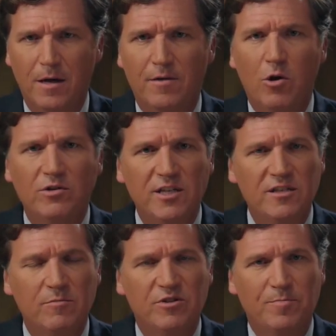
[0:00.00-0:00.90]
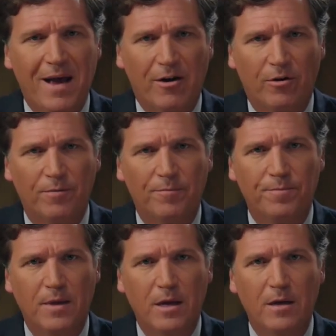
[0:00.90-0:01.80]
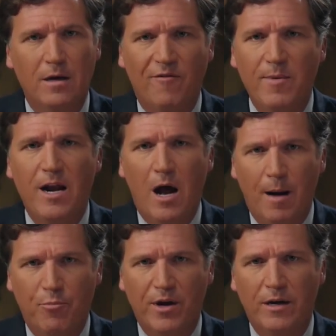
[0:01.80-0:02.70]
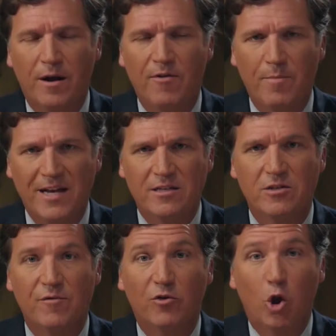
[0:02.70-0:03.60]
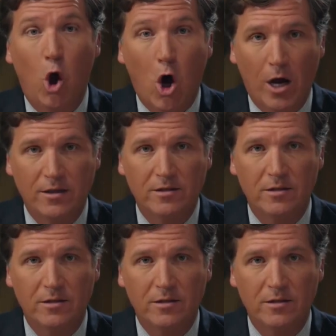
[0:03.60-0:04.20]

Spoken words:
The old system was better. Government operated on the basis of laws,